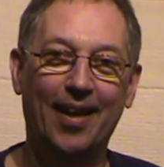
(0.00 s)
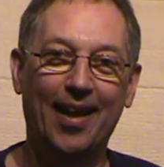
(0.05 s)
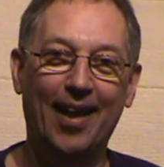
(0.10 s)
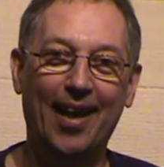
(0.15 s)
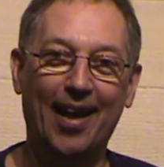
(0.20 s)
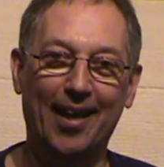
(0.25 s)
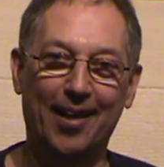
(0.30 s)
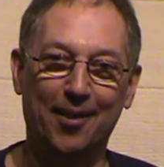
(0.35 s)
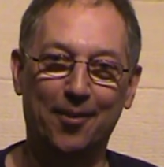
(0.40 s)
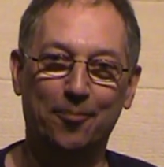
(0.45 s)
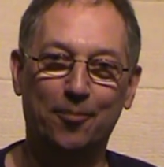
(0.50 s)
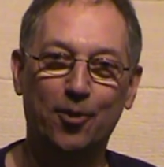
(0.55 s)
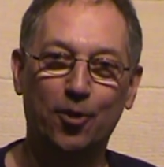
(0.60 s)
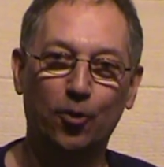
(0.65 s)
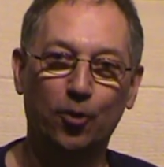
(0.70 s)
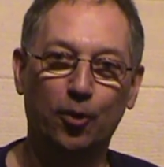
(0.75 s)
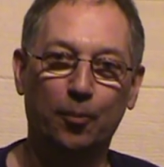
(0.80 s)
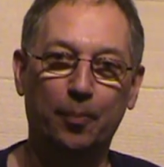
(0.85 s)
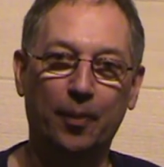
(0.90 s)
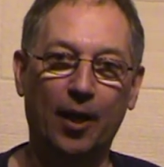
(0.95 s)
Hi, I'm
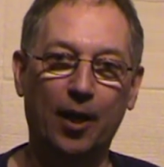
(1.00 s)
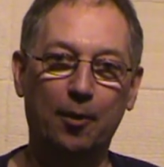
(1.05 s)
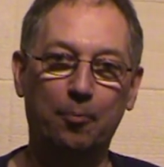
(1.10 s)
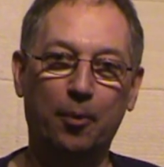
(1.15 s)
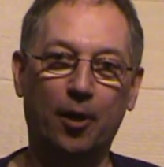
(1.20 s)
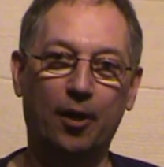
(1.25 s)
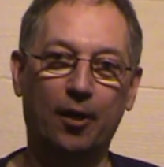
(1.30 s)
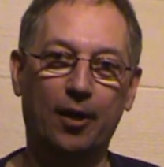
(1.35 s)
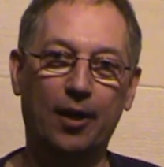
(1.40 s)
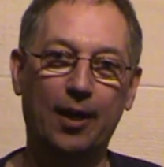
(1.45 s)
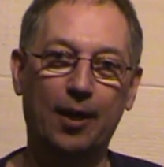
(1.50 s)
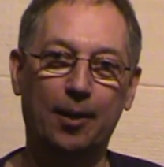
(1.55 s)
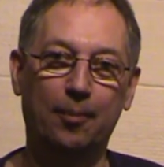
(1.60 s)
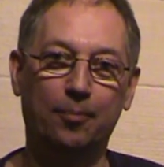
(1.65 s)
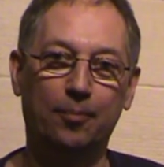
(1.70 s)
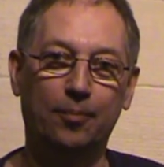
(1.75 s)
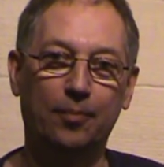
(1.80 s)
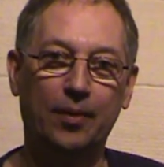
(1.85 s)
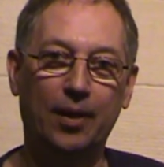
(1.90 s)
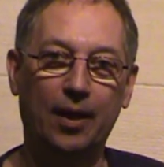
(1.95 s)
Kuno Bachbauer.
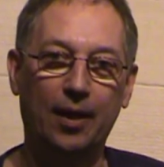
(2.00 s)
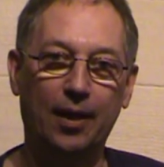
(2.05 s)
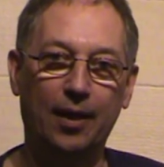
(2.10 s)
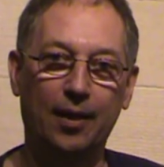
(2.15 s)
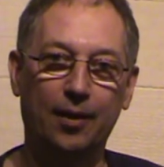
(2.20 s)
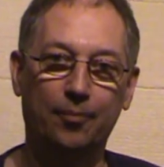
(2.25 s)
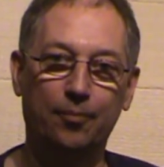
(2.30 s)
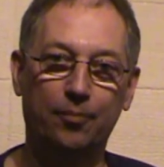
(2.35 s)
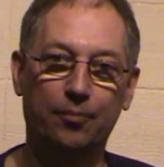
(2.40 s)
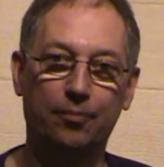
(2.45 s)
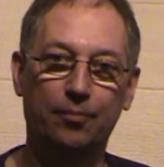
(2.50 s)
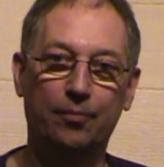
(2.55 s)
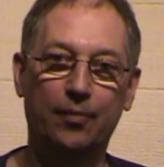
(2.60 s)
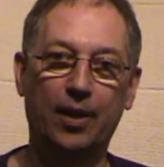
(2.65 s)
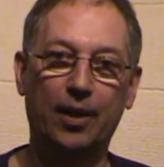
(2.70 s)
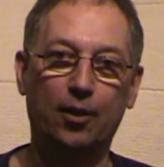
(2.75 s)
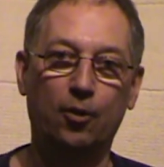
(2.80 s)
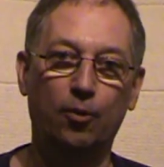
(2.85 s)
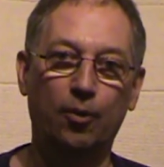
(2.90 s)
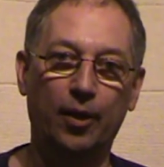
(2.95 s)
I'm uh,
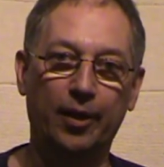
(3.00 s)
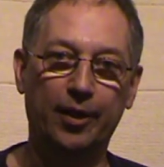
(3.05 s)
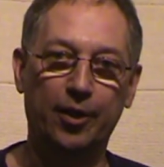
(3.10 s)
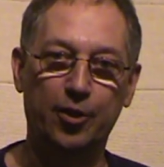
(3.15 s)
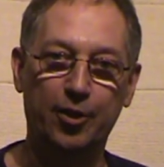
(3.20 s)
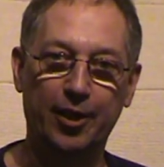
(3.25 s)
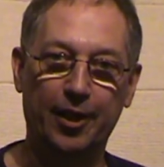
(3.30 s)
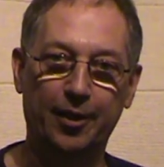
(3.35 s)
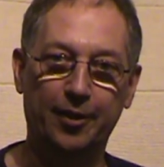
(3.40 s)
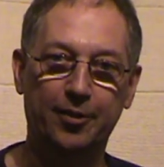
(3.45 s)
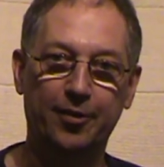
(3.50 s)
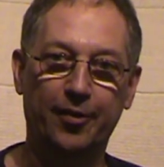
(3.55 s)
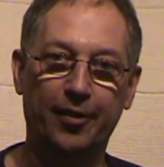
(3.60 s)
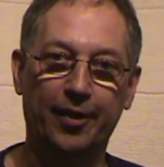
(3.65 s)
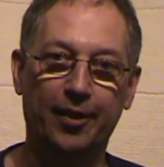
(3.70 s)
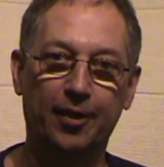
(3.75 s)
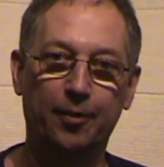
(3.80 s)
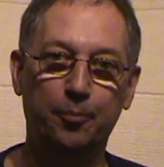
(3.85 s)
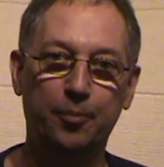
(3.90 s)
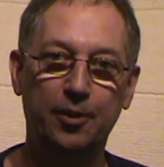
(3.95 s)
a core energetics
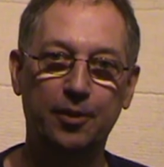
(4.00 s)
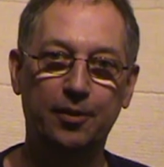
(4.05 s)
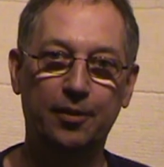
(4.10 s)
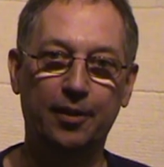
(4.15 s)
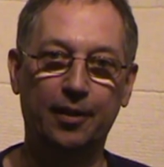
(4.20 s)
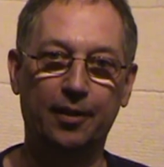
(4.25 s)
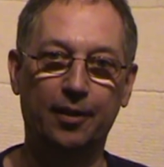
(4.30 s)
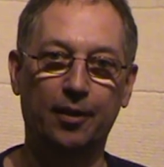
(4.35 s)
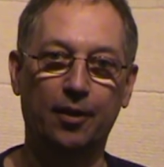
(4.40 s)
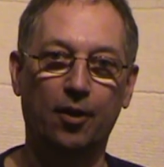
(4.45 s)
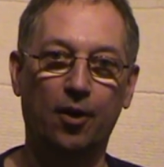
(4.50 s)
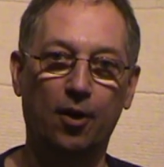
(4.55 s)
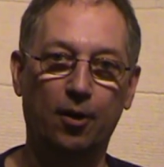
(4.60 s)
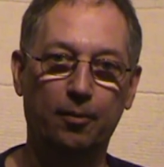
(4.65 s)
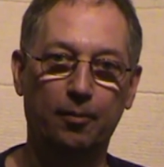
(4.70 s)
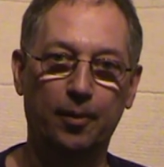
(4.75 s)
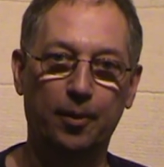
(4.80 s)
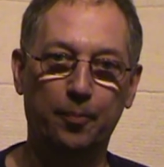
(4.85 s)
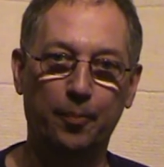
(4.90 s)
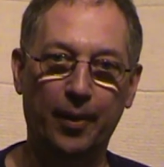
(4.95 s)
therapist in
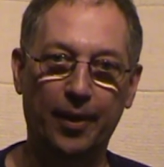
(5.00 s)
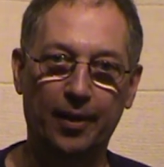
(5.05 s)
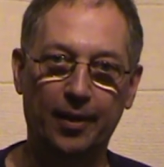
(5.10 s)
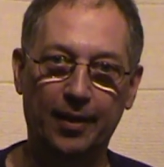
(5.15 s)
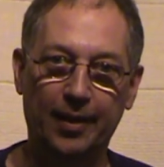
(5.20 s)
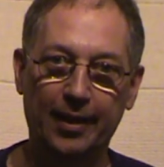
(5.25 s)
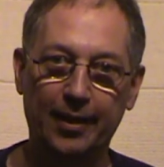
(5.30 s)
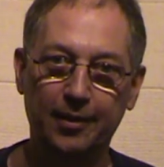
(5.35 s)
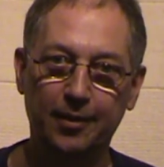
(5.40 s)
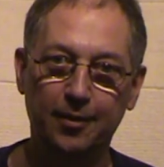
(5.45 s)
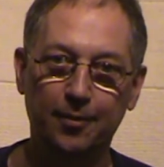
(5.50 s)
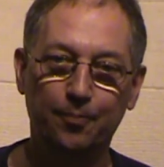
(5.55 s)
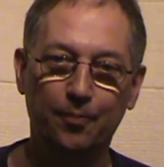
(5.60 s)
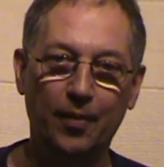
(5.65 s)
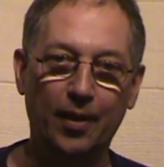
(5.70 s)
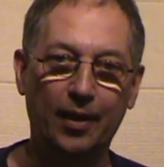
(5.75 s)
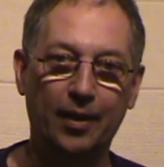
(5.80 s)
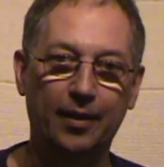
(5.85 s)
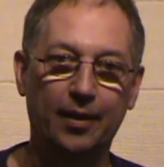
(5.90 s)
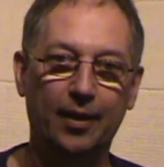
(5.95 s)
Rockville, Maryland,
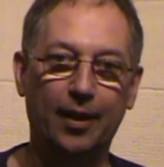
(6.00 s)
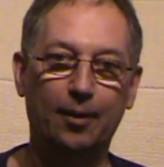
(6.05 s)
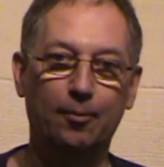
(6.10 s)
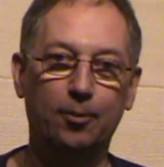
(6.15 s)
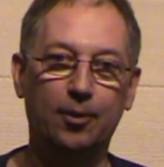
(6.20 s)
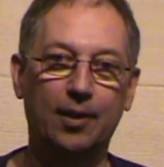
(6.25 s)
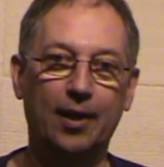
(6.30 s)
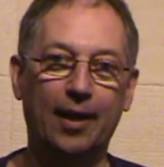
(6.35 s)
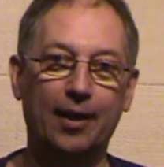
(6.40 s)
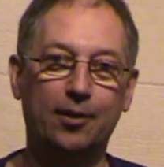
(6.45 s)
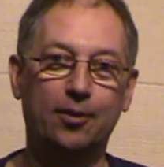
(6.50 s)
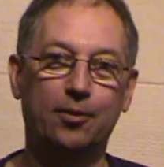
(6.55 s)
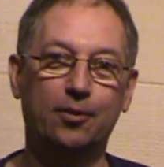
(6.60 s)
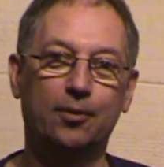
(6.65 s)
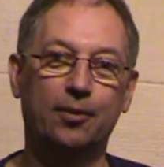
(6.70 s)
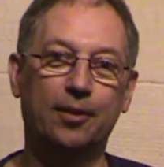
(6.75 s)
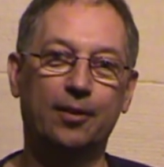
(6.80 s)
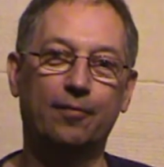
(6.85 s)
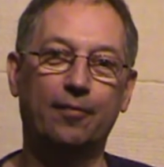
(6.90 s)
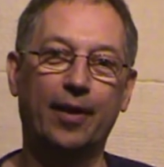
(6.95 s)
and I would like
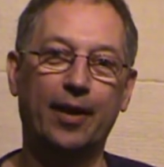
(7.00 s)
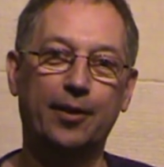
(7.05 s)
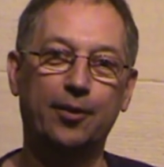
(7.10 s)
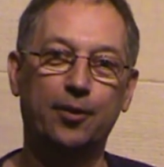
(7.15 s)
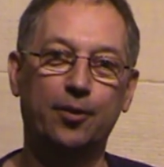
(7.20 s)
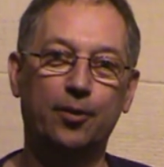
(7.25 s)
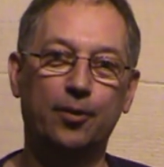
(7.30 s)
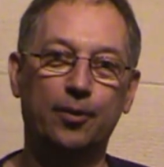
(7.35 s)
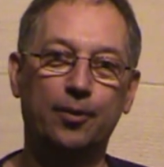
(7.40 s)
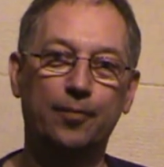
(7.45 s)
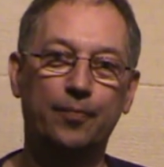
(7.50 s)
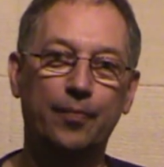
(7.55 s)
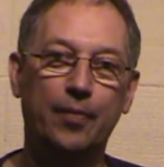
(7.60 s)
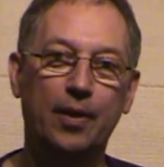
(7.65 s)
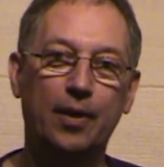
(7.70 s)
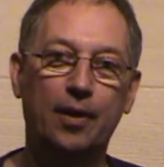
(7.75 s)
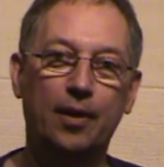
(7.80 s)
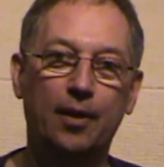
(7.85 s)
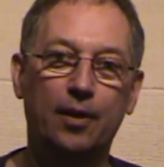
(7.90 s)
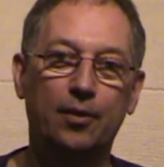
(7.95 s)
to invite you
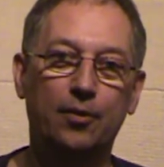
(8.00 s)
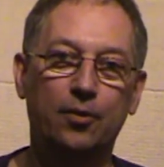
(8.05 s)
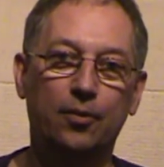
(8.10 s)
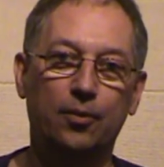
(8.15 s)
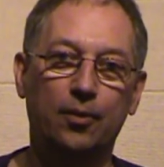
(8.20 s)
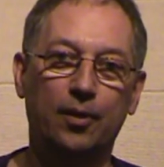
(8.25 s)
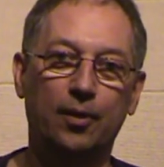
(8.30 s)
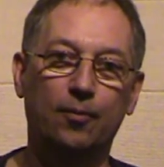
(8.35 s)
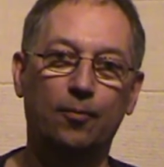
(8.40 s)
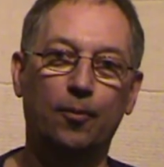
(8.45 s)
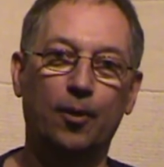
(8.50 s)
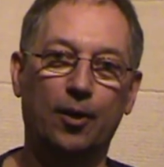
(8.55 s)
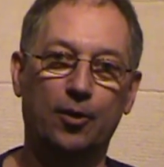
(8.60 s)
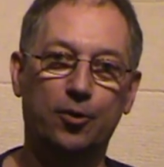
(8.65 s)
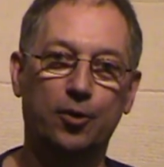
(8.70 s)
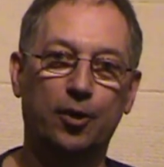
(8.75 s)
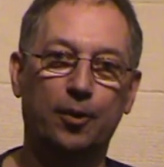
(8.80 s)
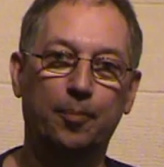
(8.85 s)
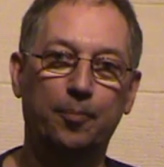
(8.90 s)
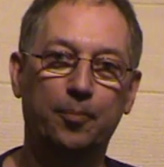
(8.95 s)
to a
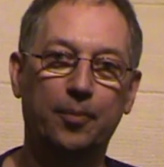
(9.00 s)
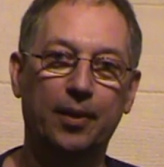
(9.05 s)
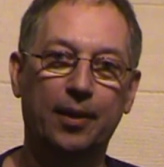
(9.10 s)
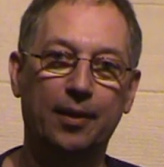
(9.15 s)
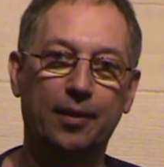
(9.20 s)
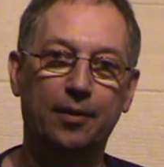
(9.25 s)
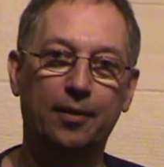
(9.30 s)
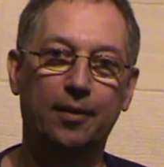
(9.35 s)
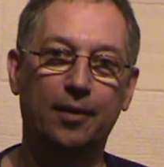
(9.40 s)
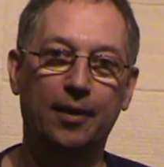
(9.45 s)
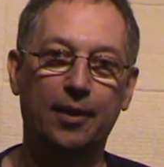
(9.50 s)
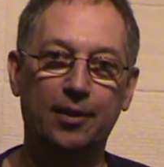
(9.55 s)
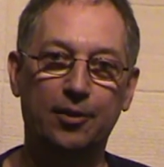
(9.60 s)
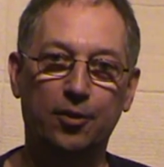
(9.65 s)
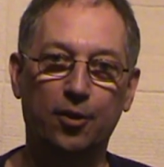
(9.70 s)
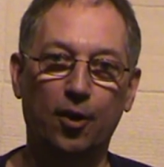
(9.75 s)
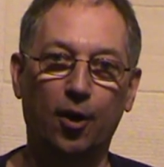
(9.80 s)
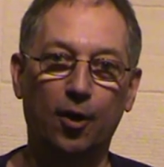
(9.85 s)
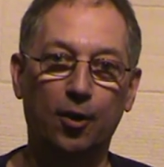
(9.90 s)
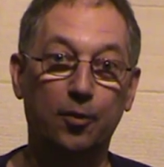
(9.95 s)
workshop that is
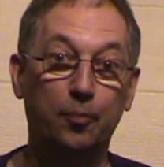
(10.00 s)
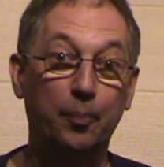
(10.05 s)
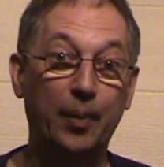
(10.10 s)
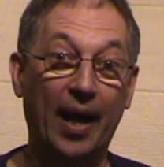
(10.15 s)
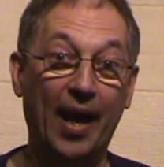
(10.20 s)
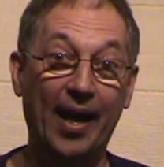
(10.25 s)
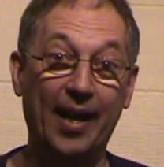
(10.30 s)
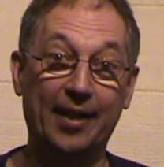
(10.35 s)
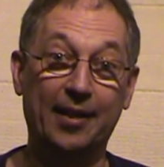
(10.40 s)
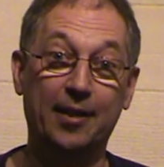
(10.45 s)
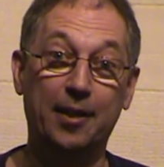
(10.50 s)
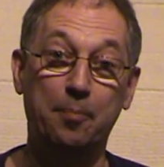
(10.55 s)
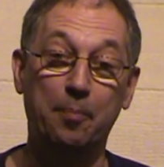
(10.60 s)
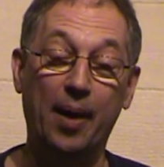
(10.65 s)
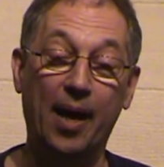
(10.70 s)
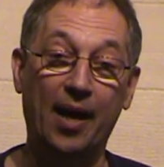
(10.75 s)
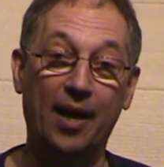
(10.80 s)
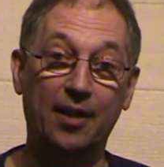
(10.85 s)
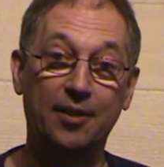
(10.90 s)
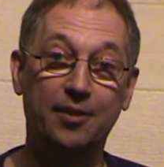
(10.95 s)
called Behind the
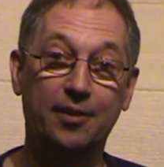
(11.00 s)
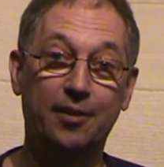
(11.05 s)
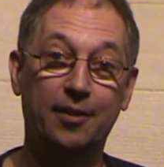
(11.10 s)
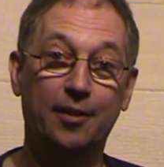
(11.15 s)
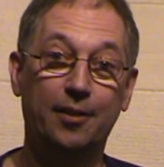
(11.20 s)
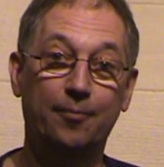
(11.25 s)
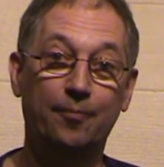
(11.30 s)
Mask,